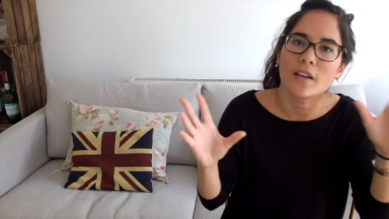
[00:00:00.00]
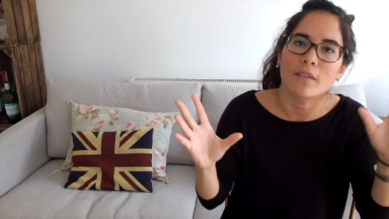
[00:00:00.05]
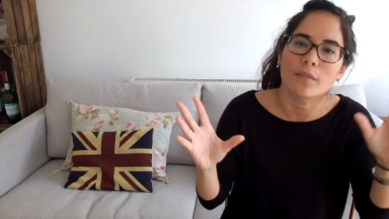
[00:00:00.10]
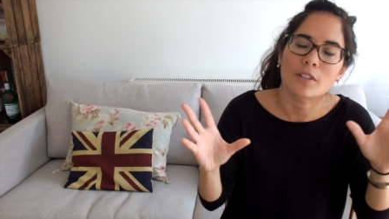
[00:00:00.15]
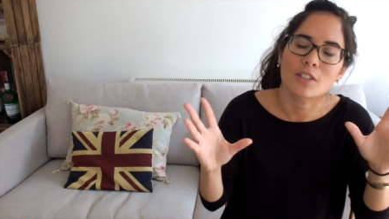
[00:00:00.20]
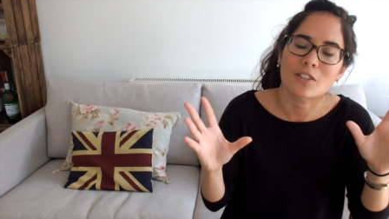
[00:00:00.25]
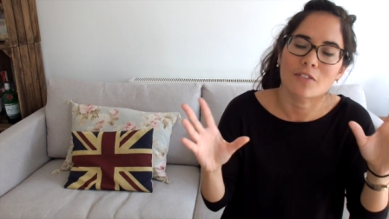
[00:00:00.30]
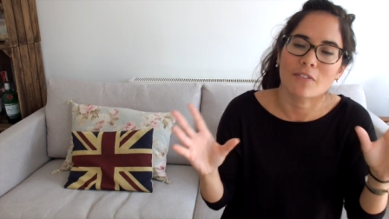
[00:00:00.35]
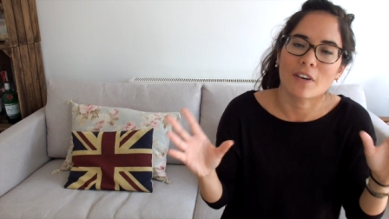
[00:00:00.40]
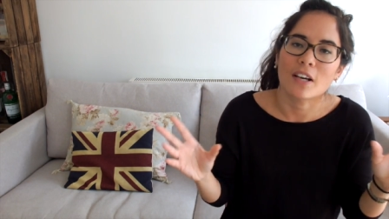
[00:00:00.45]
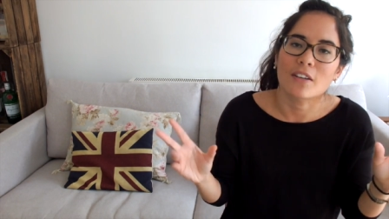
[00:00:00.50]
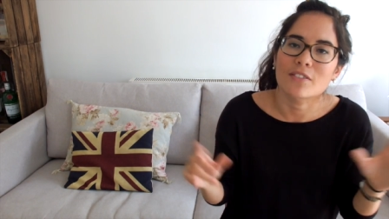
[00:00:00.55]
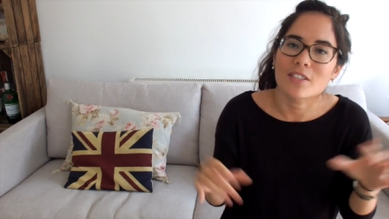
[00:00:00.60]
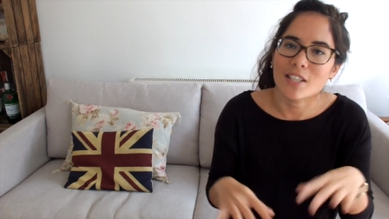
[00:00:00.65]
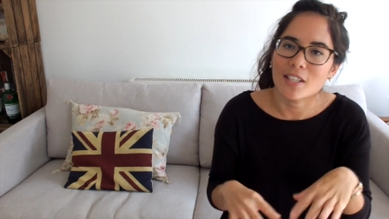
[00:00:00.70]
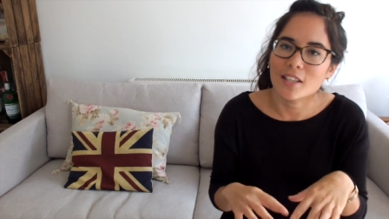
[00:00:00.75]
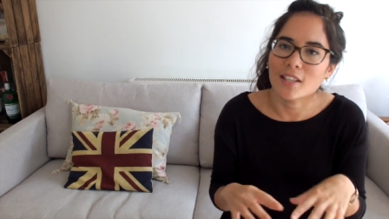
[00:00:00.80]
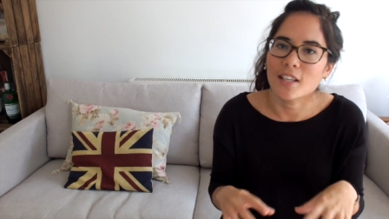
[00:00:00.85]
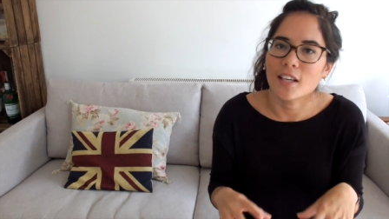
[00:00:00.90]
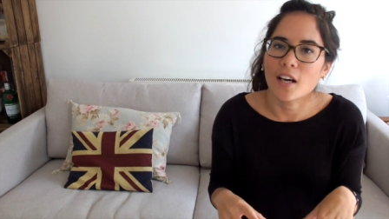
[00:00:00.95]
which, are found
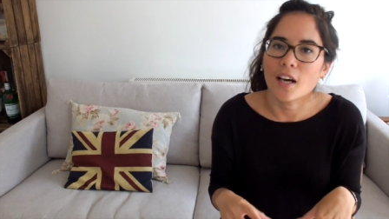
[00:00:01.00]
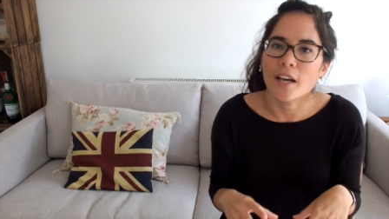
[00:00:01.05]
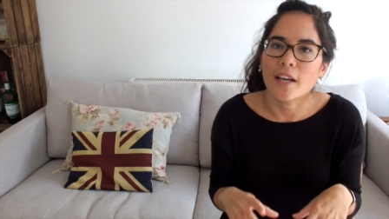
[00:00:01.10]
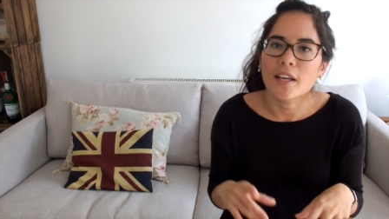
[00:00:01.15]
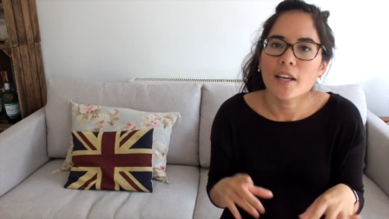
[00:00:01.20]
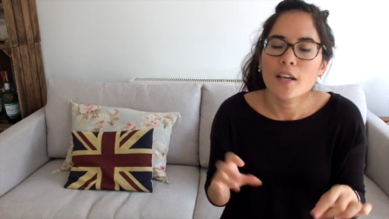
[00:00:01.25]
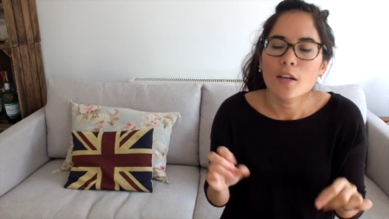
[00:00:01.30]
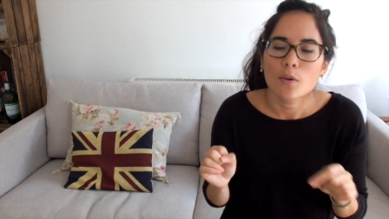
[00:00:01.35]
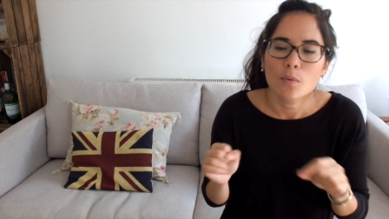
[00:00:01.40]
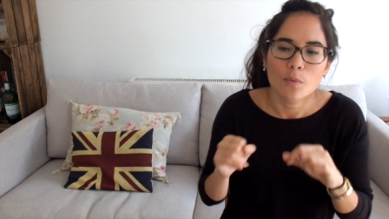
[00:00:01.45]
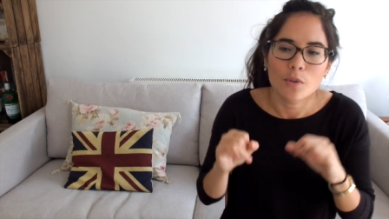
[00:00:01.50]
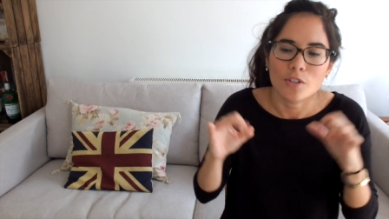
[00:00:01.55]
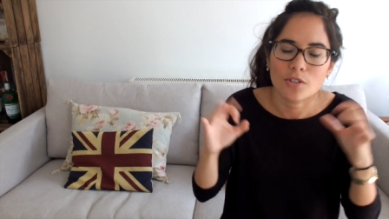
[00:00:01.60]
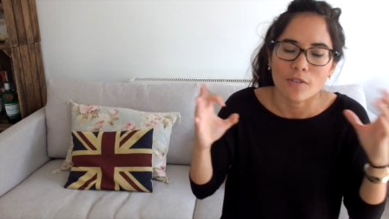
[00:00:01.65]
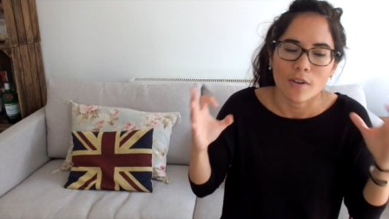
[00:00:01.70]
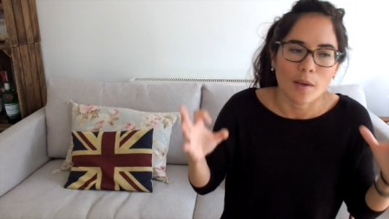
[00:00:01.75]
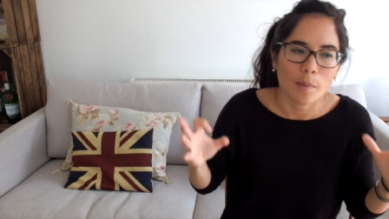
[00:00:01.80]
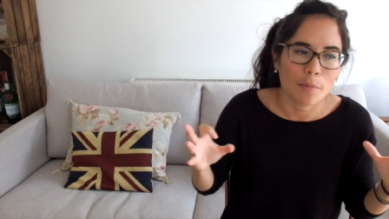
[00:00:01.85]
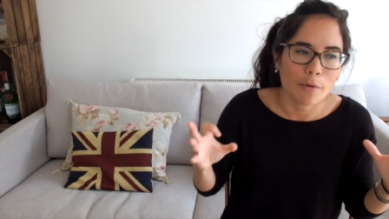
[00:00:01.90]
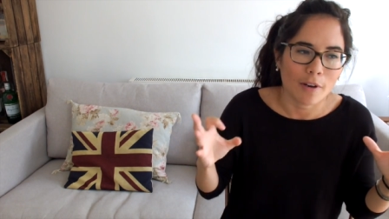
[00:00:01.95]
in the eye, which
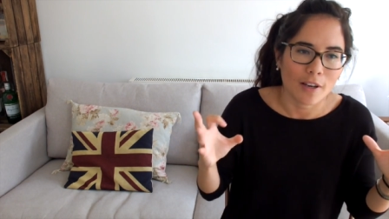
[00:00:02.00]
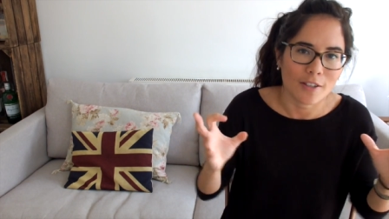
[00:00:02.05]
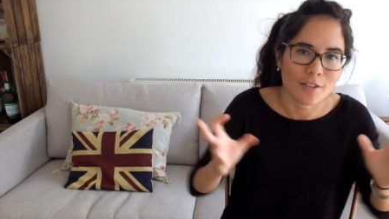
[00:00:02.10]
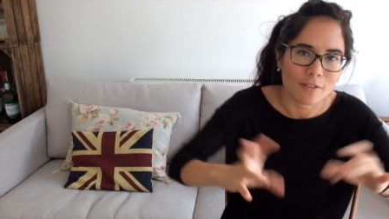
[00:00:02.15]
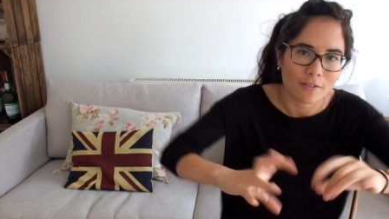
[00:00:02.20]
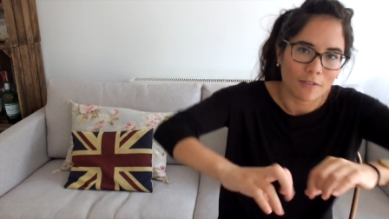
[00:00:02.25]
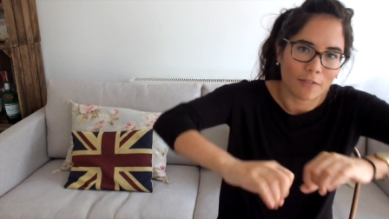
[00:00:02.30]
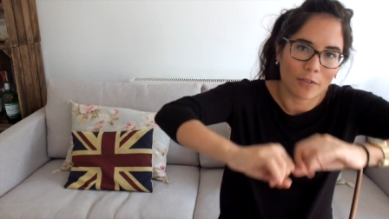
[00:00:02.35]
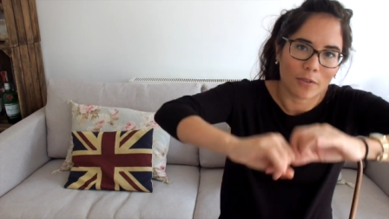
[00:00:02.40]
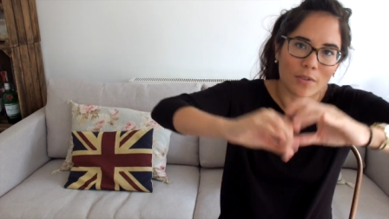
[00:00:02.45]
create pressure and